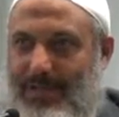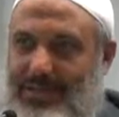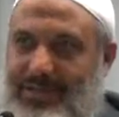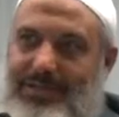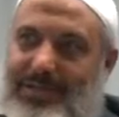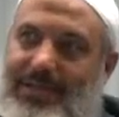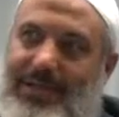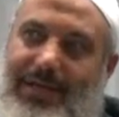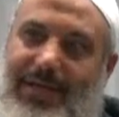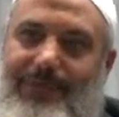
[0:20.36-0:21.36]
Does it
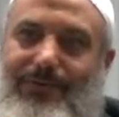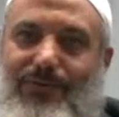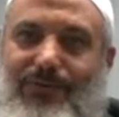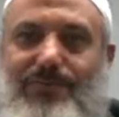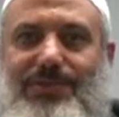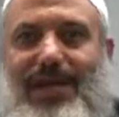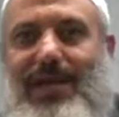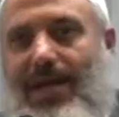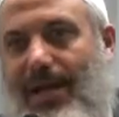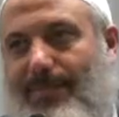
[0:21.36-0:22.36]
come from
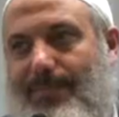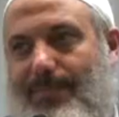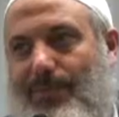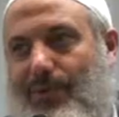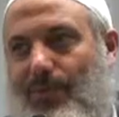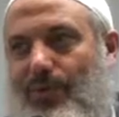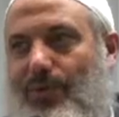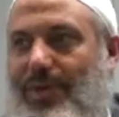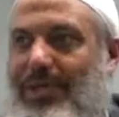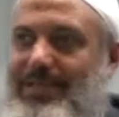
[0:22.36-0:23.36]
salam
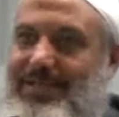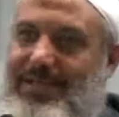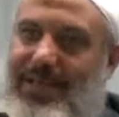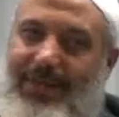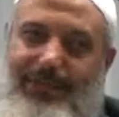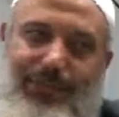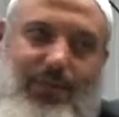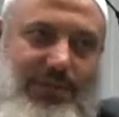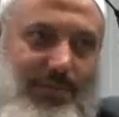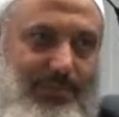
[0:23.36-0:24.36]
or Islam or,
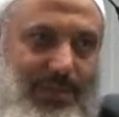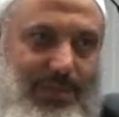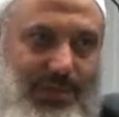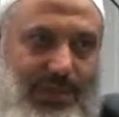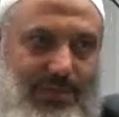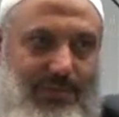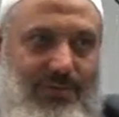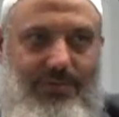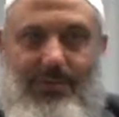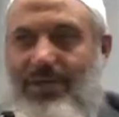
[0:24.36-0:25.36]
or submission
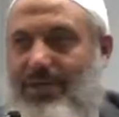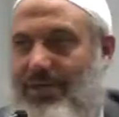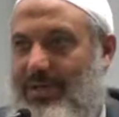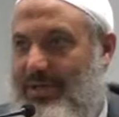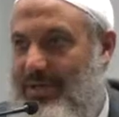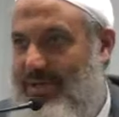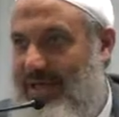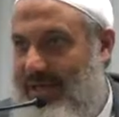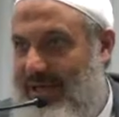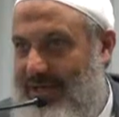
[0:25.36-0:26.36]
or
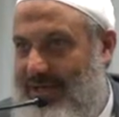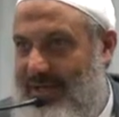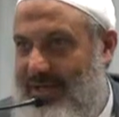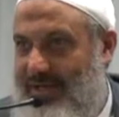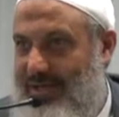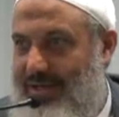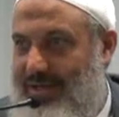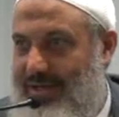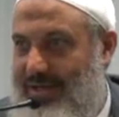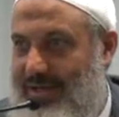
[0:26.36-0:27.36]
the,
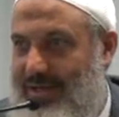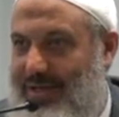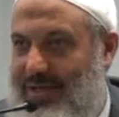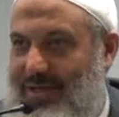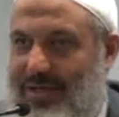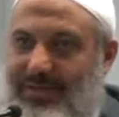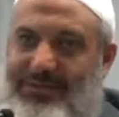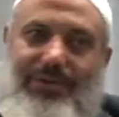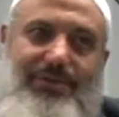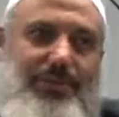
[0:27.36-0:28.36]
the
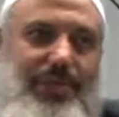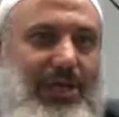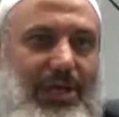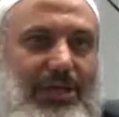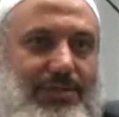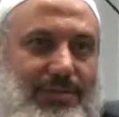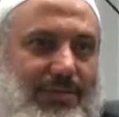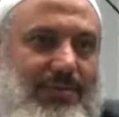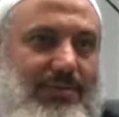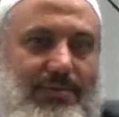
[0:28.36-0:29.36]
as called peace
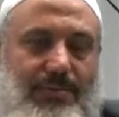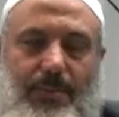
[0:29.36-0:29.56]
or